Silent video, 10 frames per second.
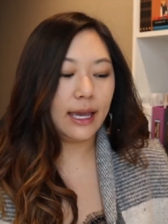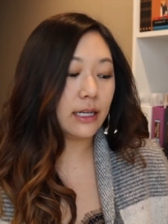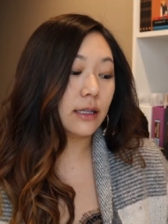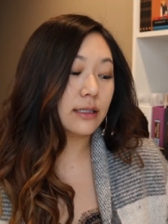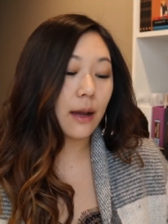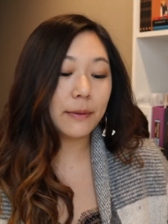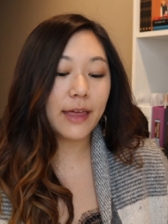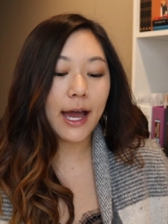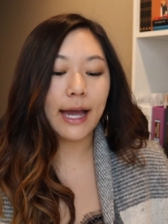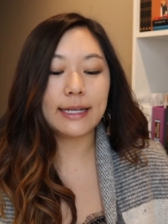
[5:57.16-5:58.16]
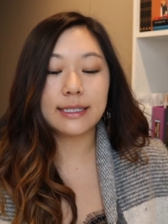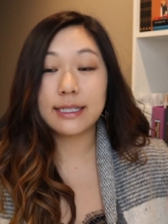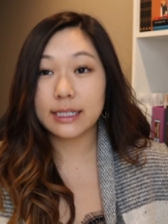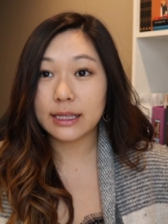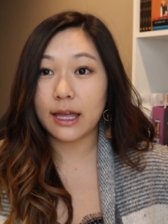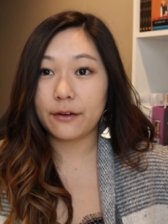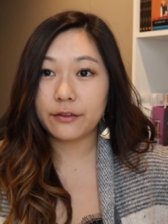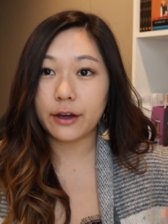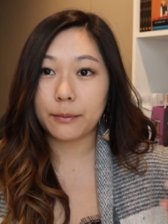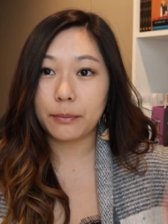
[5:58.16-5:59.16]
And on top of that, I did
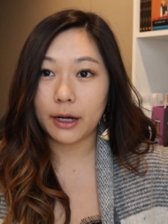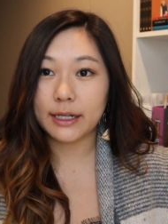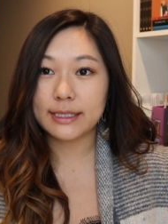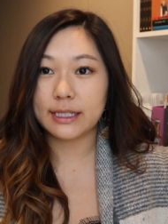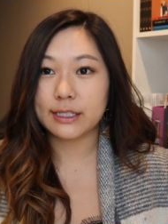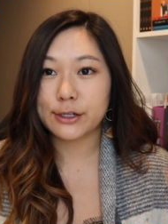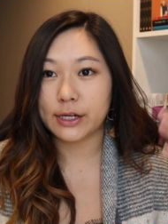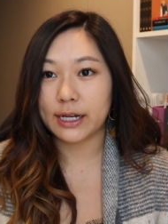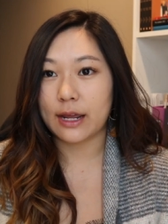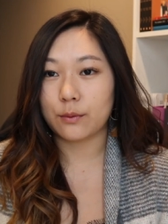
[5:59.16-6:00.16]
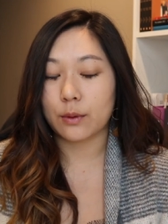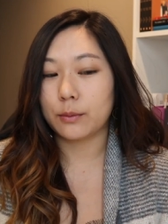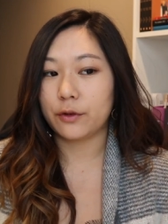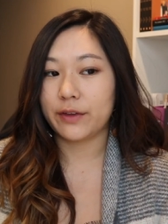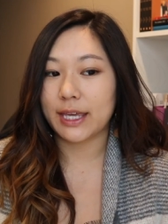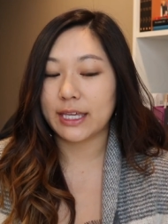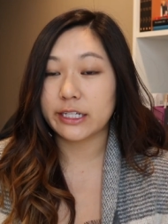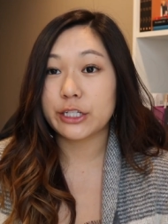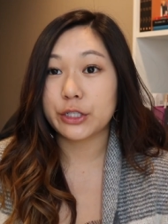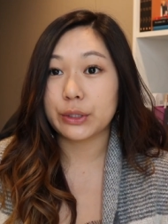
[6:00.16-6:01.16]
love their body sunscreen and we're moving
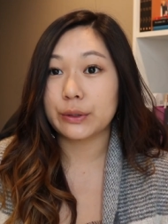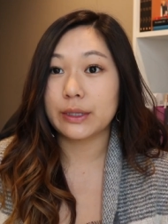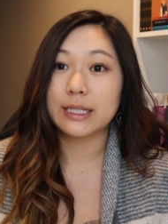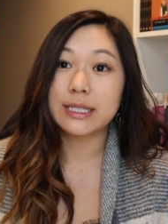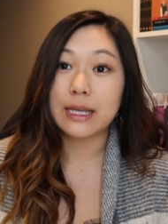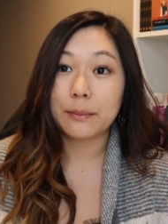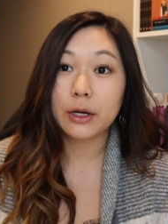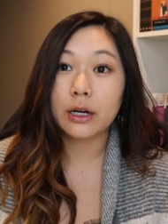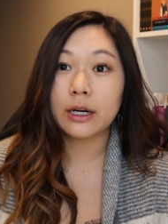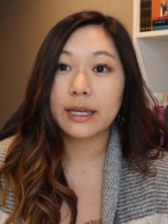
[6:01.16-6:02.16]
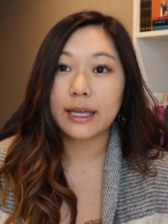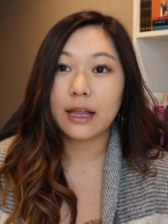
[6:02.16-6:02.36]
into the summer in